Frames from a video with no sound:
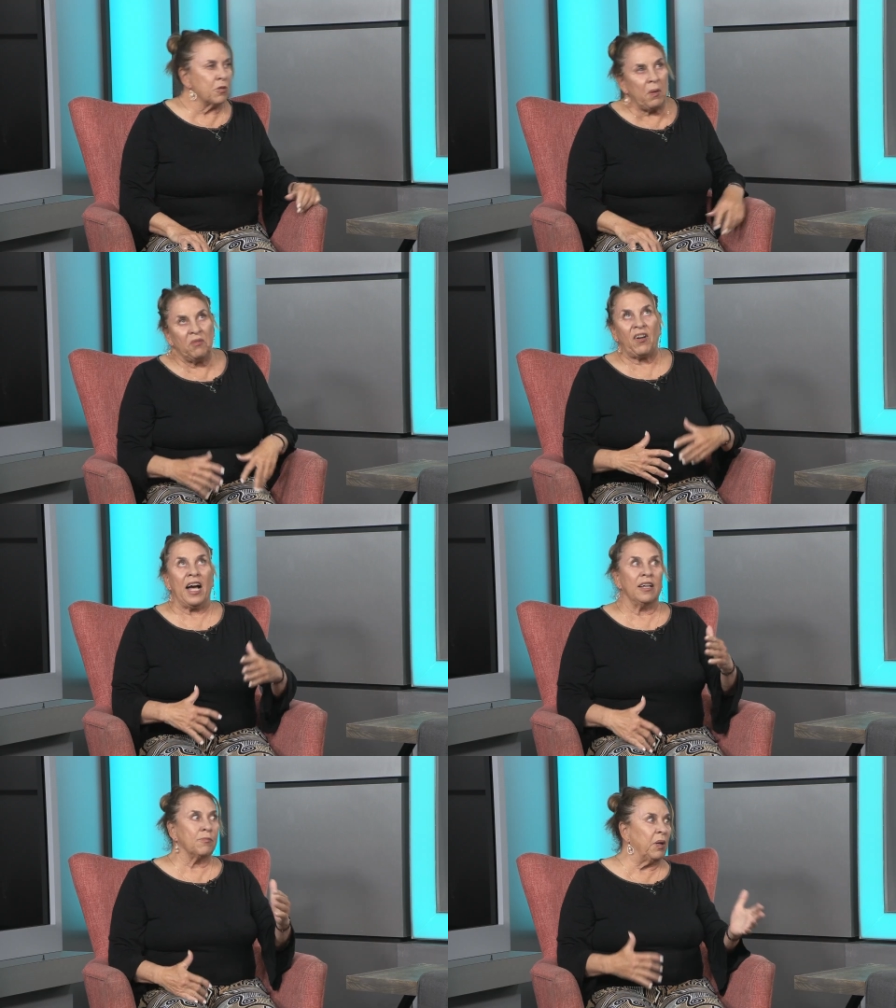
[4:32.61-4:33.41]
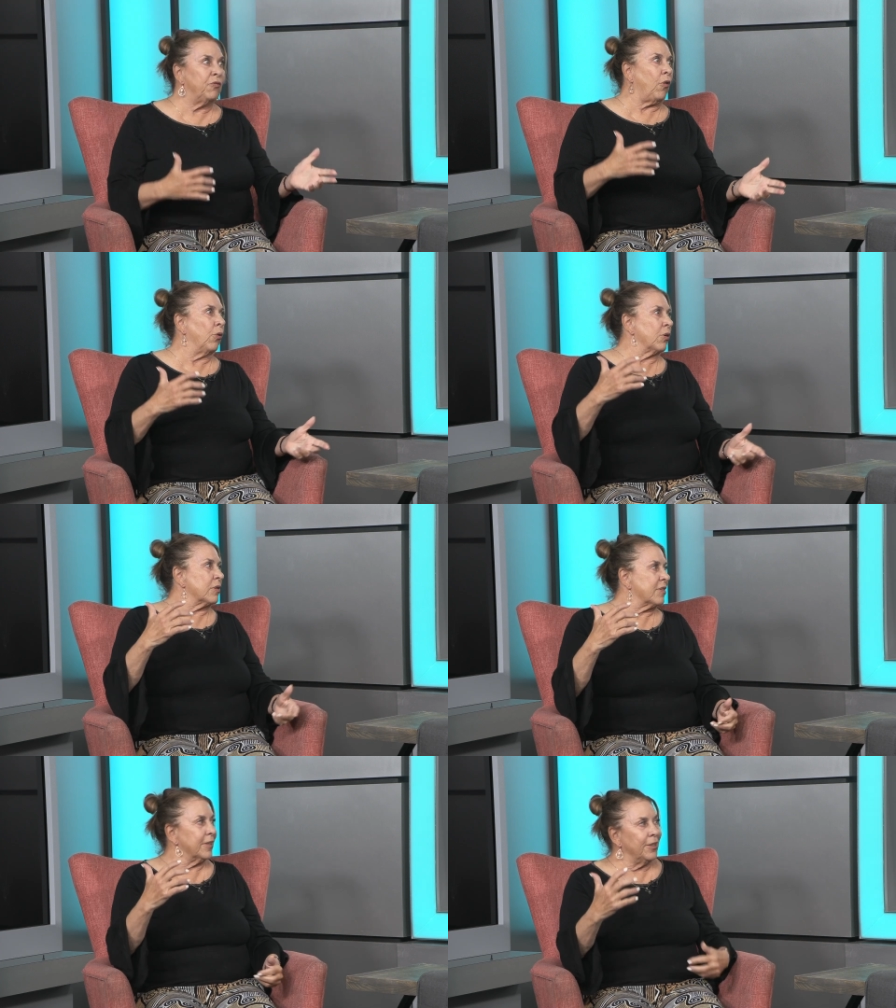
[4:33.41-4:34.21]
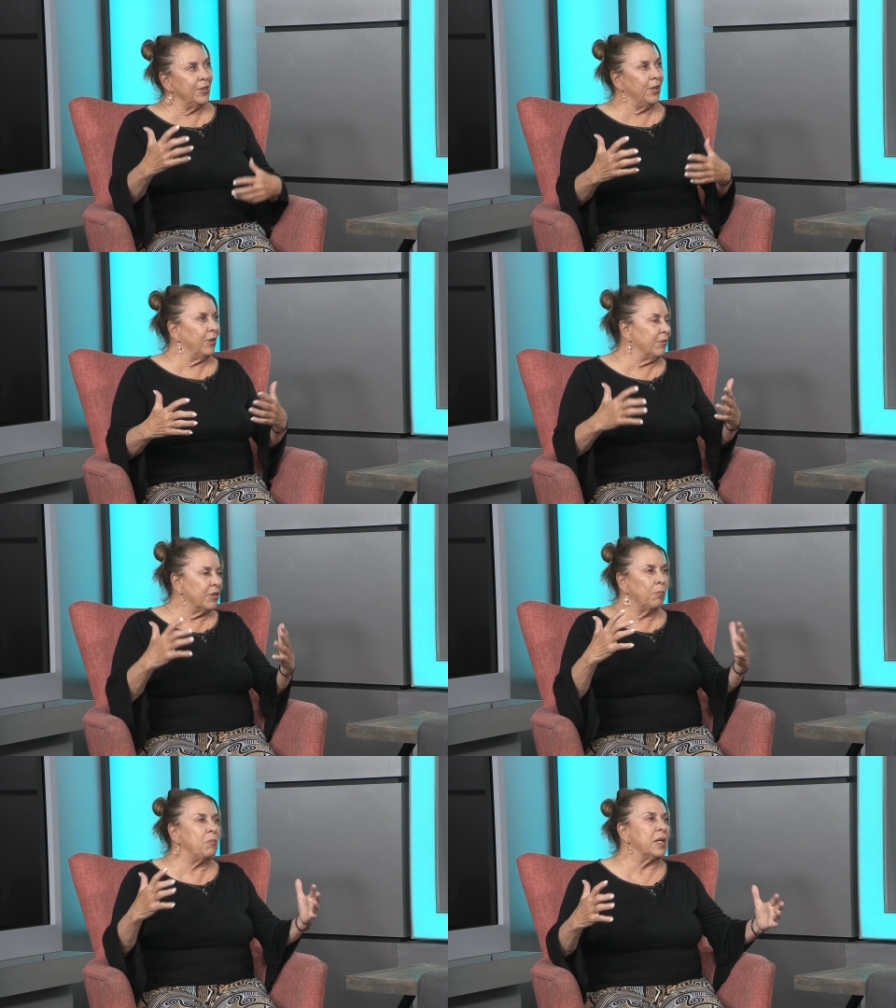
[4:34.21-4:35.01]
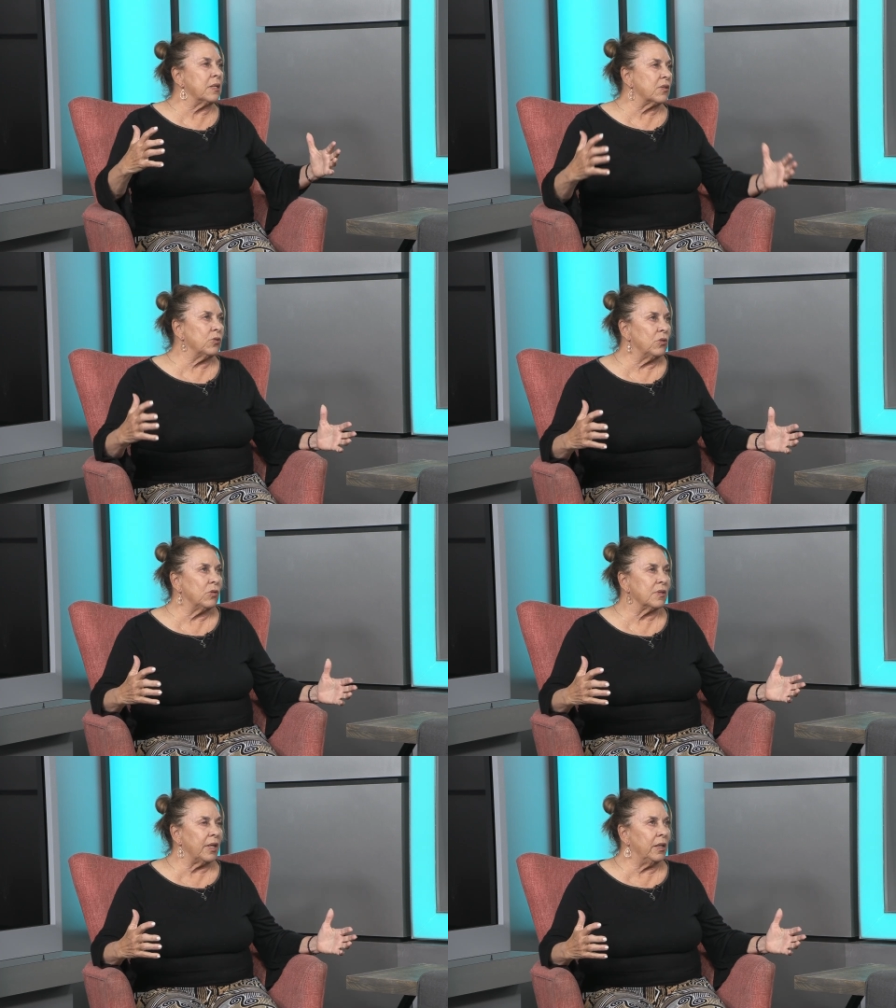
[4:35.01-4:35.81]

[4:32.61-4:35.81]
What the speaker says: big 5s, big 4s, the big schools.